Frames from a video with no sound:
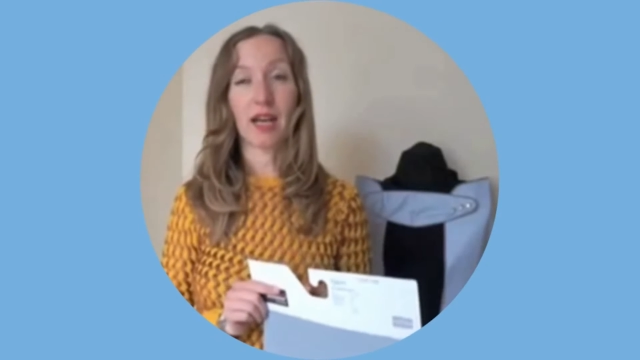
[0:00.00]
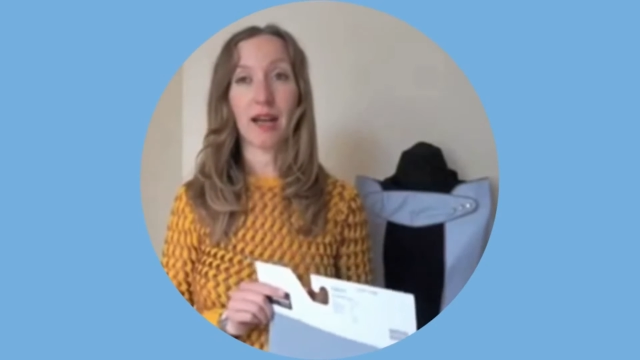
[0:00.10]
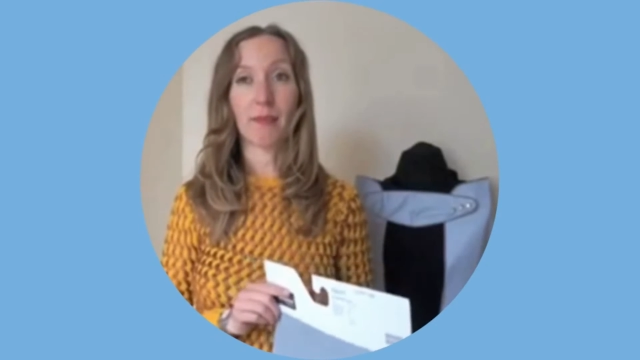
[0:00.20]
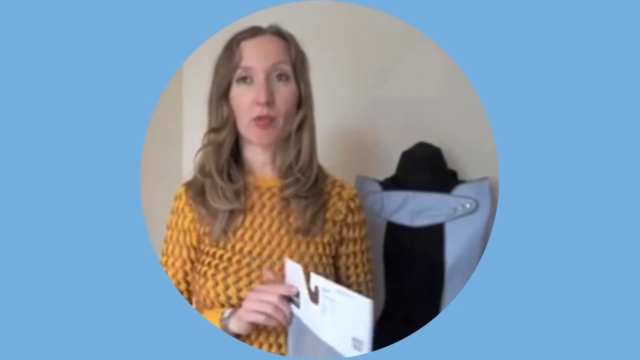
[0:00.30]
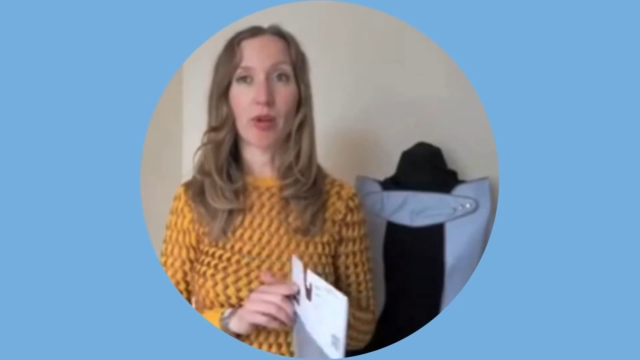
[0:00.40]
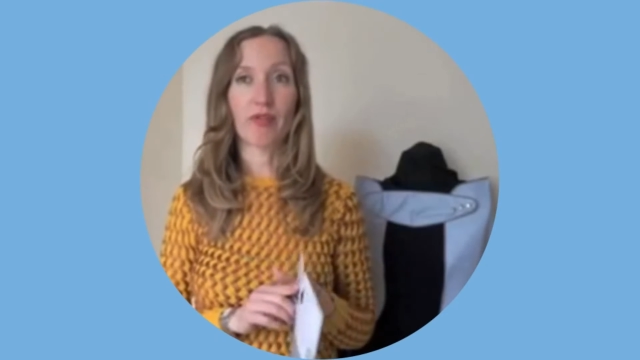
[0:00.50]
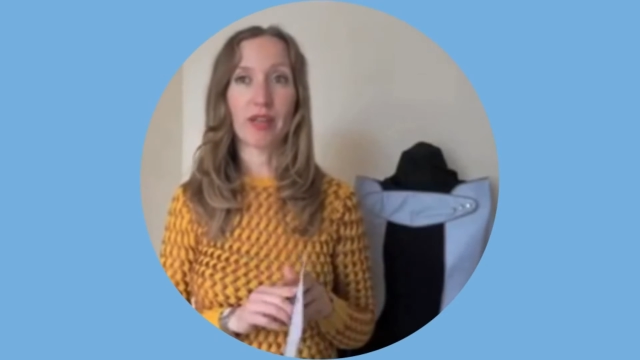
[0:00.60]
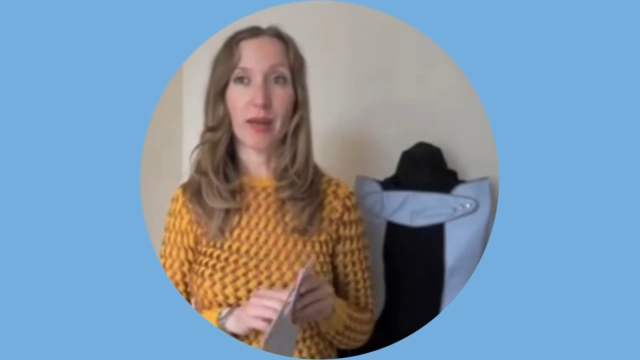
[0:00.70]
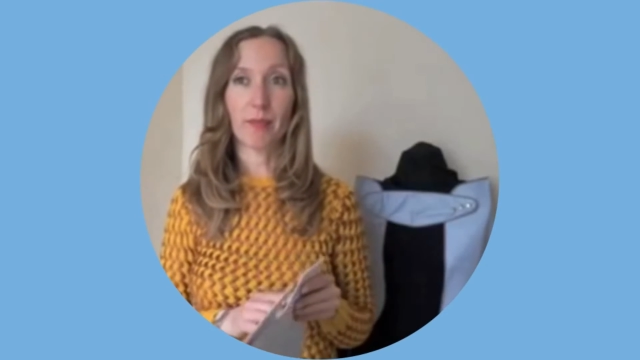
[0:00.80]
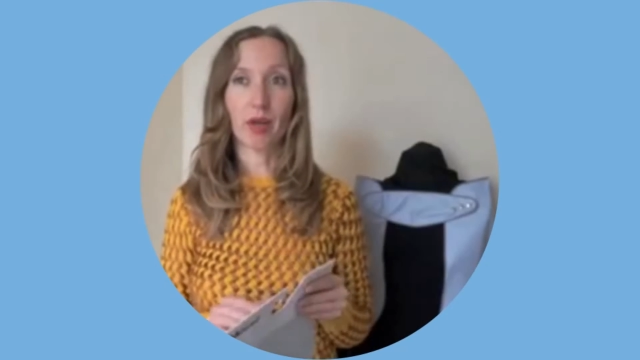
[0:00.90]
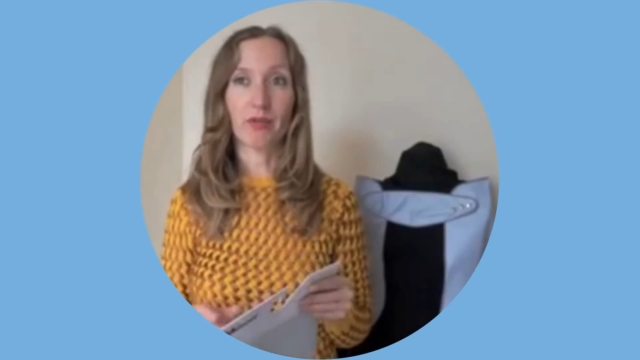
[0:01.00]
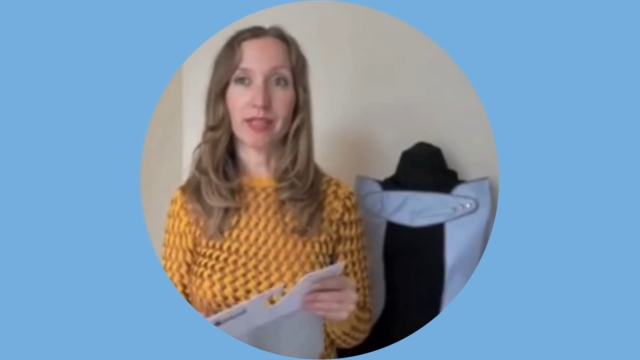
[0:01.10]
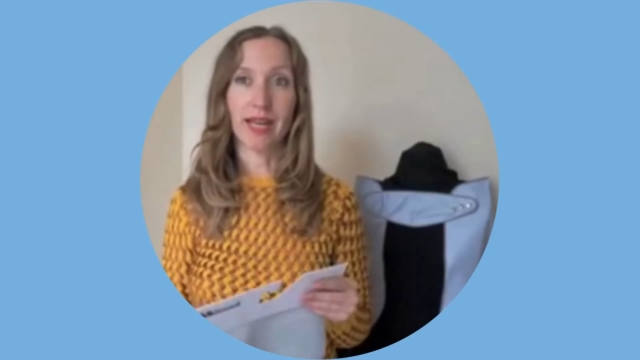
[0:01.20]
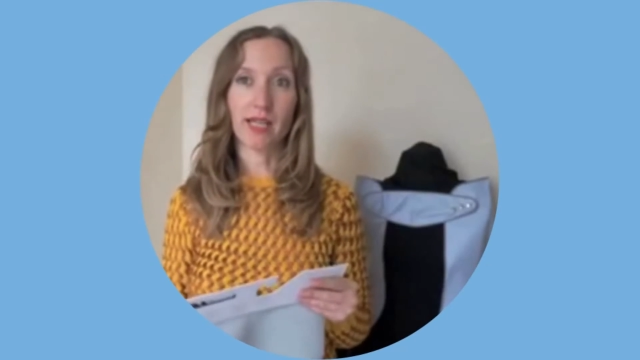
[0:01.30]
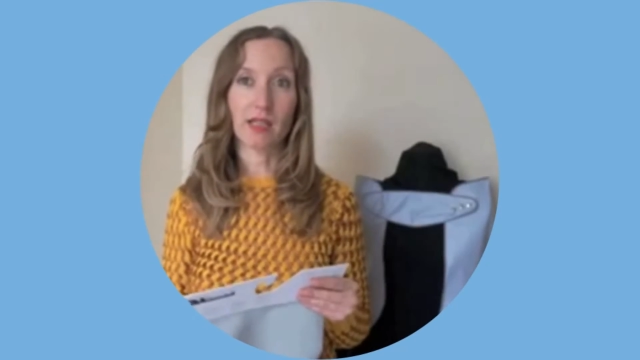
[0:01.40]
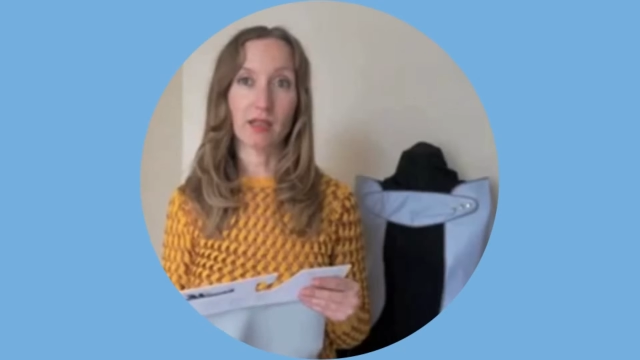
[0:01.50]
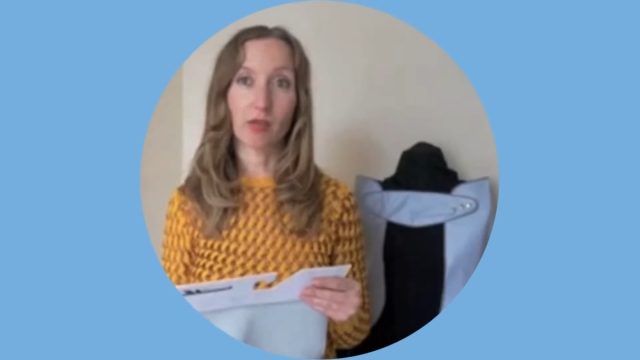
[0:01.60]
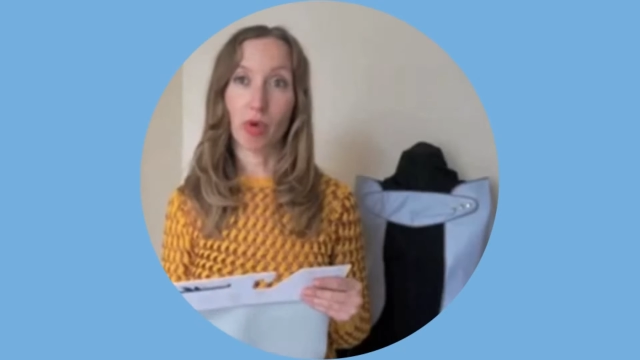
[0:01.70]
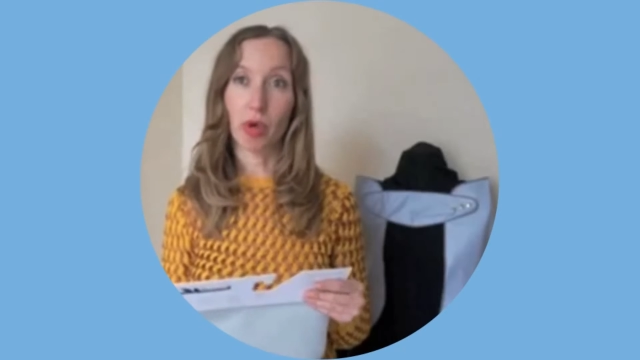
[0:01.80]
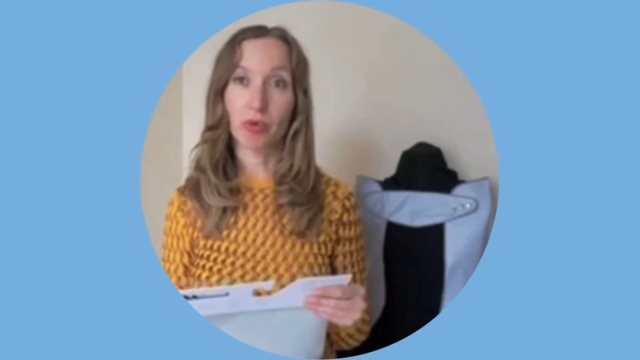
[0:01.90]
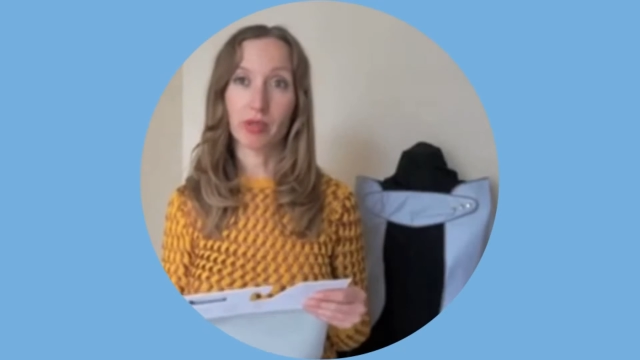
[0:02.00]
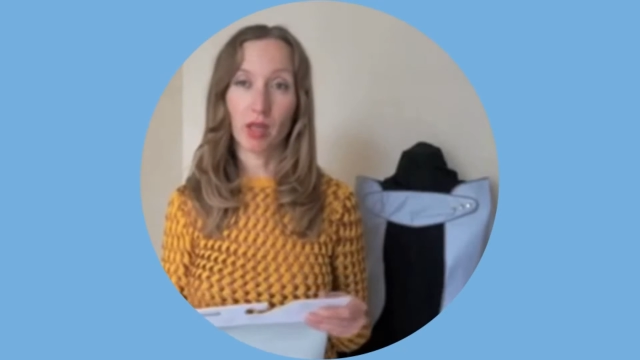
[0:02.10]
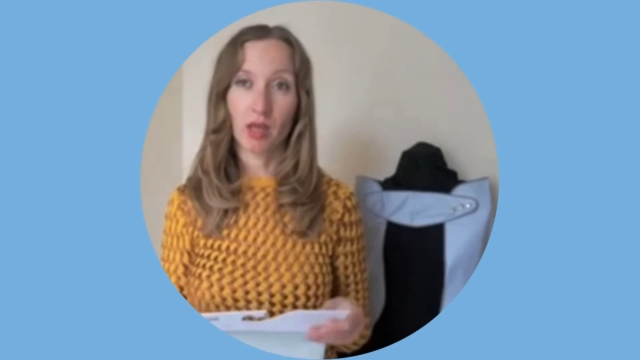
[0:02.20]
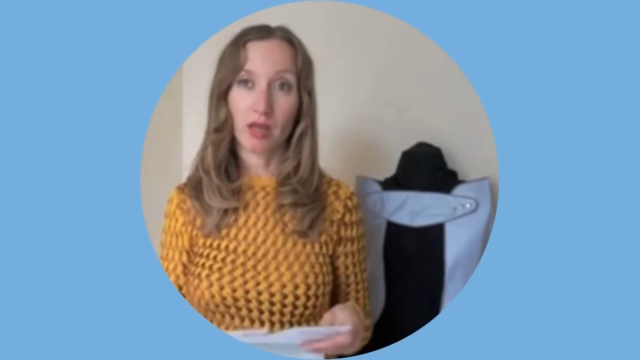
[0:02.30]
in times when the number of cyclists grows,